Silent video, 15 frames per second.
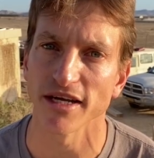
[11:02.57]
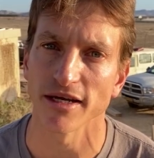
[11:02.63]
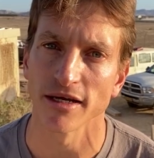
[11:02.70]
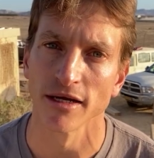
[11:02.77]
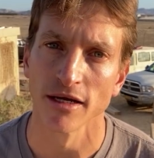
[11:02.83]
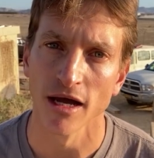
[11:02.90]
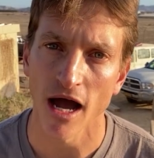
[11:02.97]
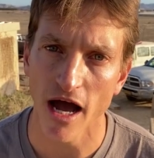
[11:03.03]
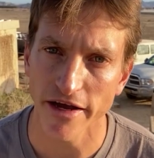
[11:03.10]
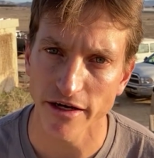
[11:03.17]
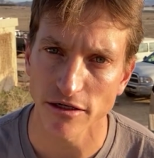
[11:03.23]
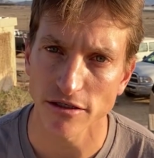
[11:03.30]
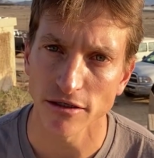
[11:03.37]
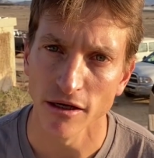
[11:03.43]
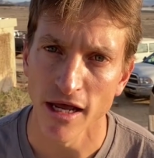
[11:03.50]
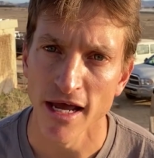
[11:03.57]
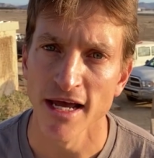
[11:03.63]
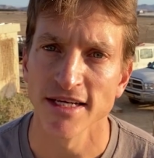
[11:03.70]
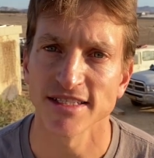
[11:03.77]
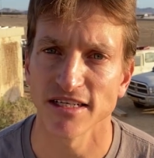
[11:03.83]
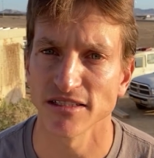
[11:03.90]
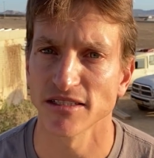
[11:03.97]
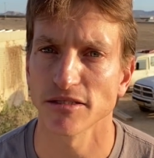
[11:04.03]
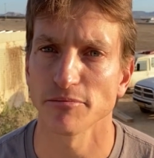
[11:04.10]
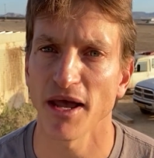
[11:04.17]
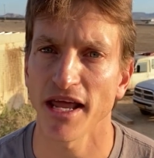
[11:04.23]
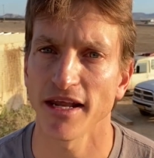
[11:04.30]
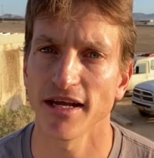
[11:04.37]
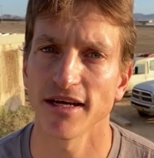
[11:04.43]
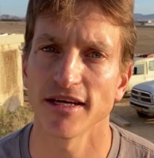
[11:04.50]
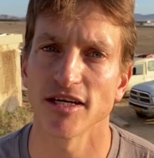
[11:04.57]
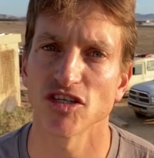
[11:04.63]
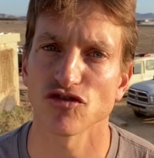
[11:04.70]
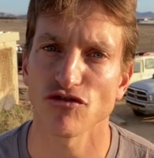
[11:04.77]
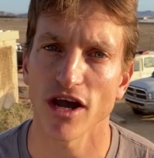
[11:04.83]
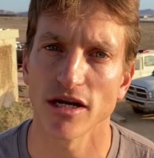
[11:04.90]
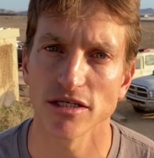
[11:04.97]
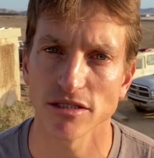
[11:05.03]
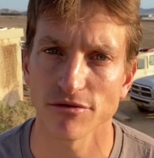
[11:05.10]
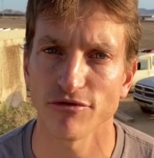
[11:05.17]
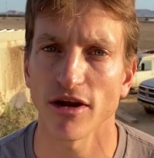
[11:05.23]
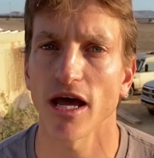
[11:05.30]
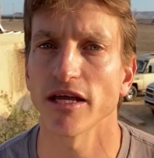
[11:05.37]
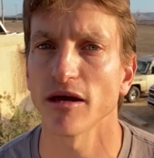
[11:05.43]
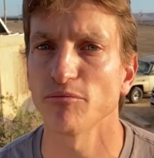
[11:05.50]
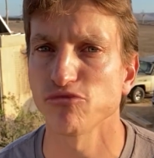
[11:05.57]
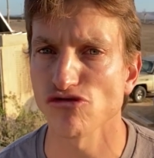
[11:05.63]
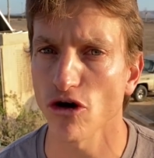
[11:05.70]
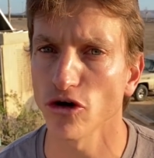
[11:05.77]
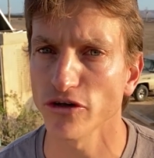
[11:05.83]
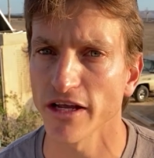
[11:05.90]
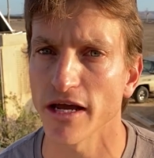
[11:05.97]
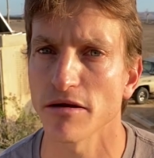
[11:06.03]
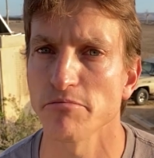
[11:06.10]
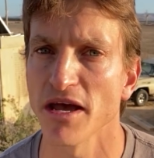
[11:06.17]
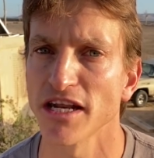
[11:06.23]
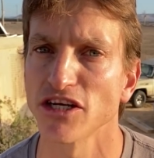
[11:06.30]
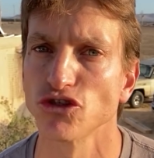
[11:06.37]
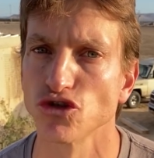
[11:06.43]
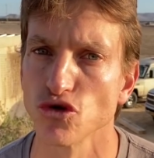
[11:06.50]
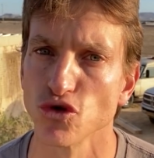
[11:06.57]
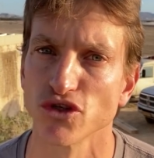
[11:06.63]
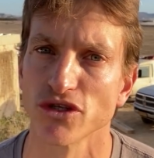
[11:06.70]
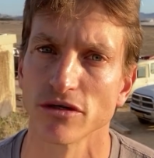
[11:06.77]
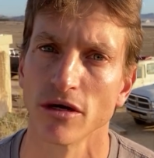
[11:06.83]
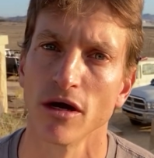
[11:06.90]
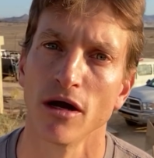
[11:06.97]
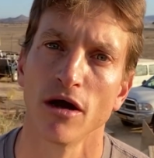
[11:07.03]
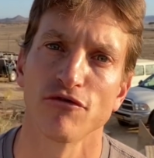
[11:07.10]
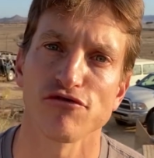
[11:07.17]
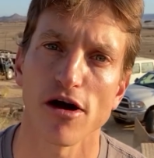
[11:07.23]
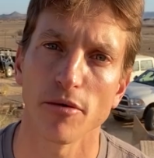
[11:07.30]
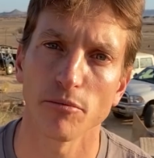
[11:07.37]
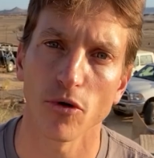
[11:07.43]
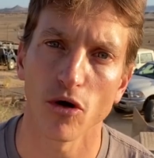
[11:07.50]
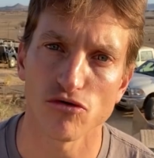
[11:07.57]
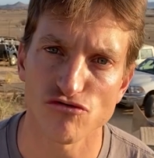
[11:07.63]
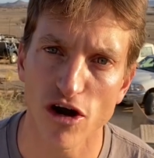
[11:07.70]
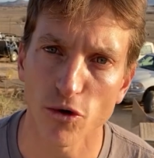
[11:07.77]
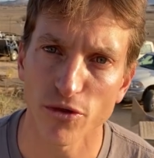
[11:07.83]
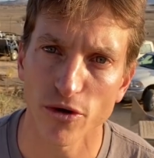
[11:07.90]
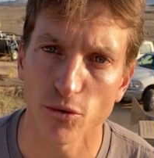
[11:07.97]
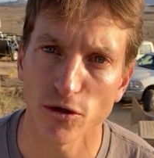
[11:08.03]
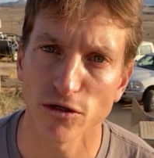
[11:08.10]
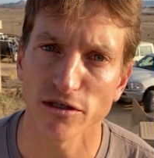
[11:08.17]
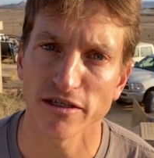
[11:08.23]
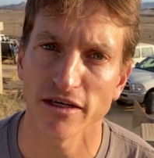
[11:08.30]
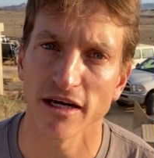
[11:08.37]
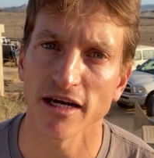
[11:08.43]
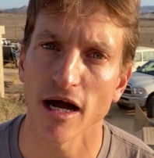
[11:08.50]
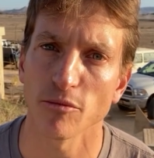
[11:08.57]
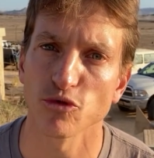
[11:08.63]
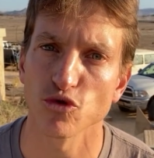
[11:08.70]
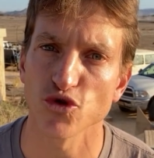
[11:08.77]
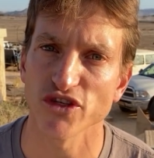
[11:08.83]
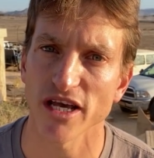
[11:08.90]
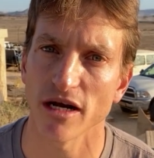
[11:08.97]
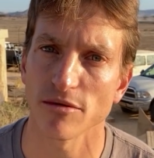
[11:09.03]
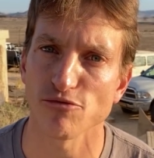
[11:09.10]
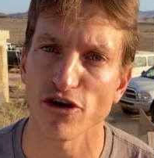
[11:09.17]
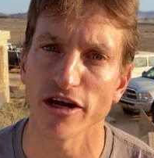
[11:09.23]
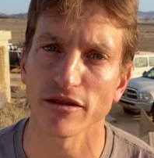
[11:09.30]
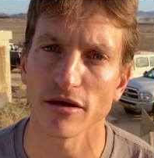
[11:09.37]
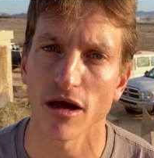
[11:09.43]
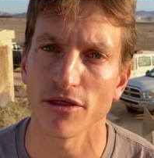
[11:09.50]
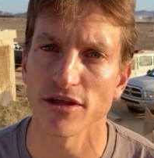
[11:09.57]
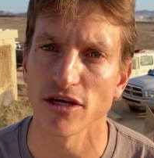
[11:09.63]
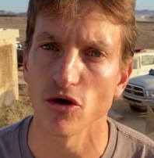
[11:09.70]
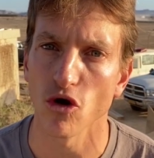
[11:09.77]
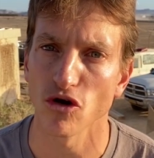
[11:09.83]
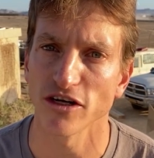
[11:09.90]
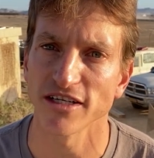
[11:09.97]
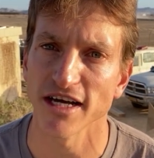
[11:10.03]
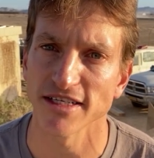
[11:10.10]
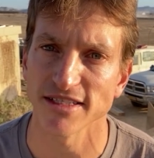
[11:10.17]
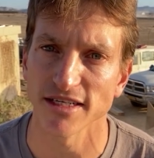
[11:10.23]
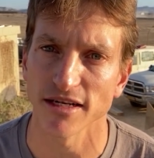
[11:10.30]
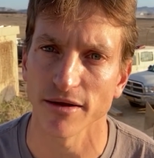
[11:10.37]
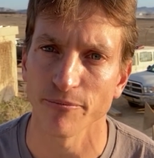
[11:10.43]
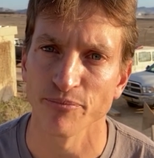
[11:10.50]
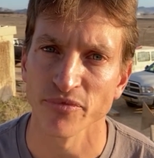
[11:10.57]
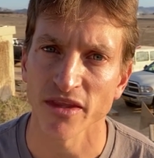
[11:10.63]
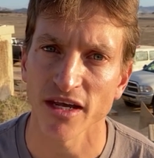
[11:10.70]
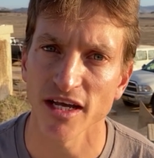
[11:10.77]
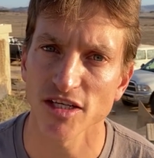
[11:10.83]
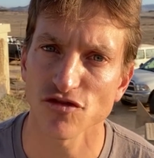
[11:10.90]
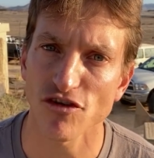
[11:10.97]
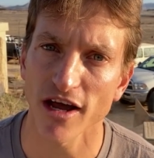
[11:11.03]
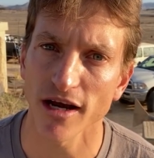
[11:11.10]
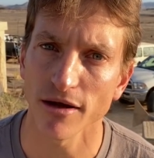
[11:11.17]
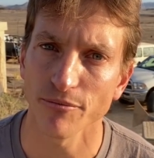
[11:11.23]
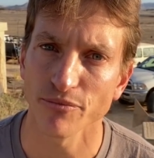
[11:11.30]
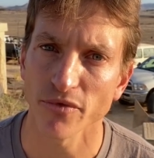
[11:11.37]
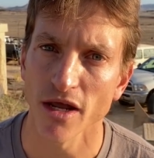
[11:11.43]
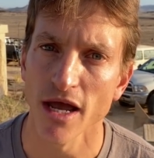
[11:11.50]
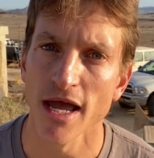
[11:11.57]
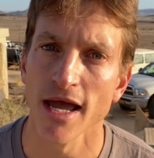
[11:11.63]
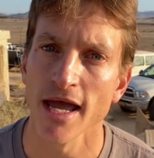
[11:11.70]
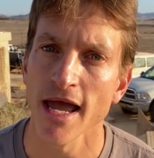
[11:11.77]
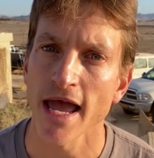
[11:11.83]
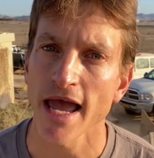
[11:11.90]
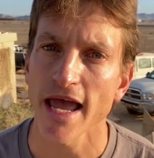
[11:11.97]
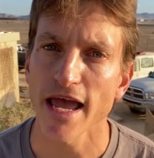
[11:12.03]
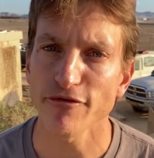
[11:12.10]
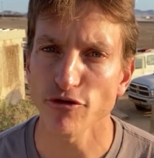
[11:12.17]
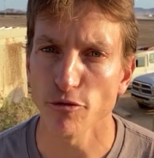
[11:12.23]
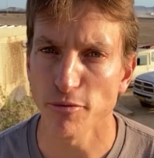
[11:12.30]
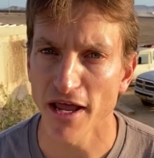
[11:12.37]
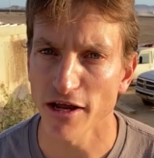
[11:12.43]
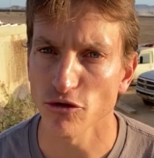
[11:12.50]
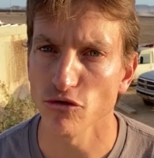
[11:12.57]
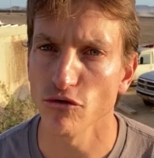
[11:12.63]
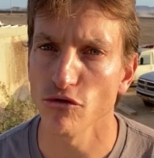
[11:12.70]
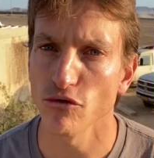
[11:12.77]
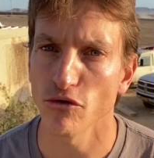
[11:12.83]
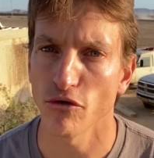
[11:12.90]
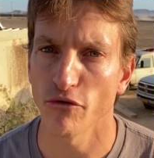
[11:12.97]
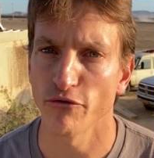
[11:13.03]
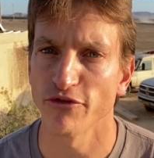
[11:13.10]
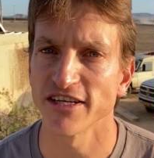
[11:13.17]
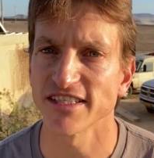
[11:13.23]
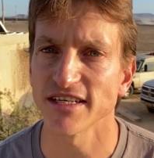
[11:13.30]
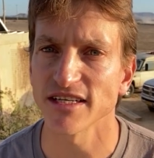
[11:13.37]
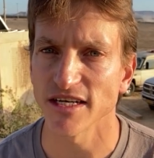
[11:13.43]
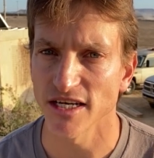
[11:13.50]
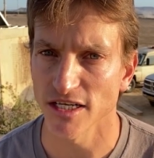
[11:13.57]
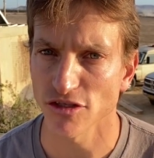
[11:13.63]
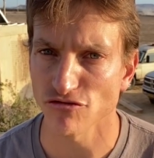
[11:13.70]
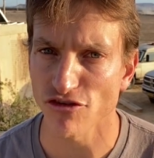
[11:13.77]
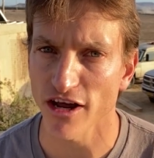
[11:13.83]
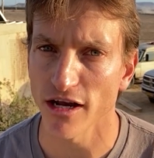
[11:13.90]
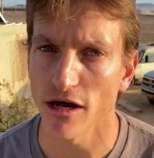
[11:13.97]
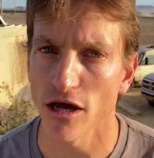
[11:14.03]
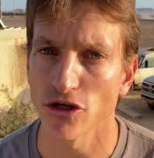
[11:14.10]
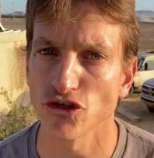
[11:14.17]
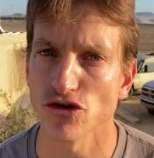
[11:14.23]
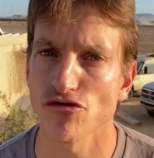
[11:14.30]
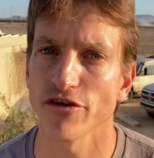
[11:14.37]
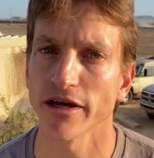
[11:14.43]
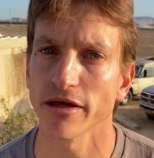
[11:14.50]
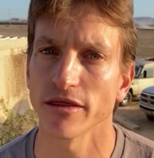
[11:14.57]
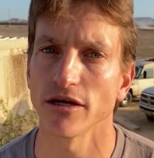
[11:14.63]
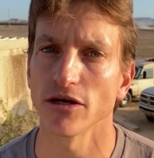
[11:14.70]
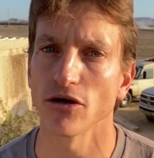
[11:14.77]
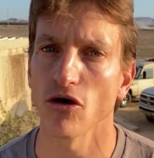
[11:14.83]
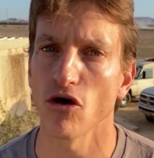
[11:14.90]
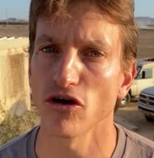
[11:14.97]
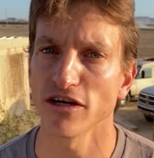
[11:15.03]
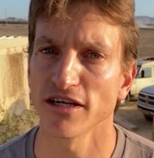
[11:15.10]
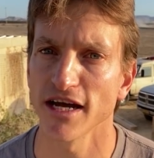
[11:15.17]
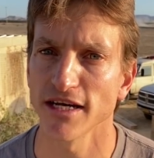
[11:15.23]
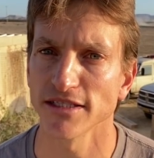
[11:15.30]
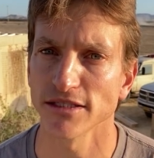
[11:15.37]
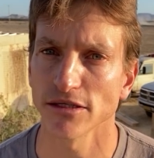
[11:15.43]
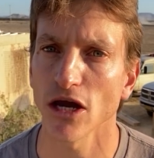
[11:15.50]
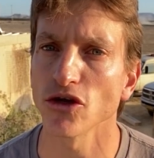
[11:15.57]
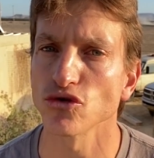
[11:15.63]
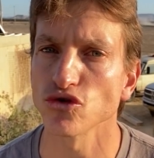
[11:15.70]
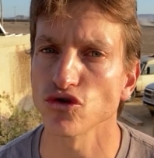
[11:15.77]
be higher, since many Israelis fly abroad and many Jews from around the world come to celebrate the holidays in Israel. If you plan to visit Israel during the holidays, you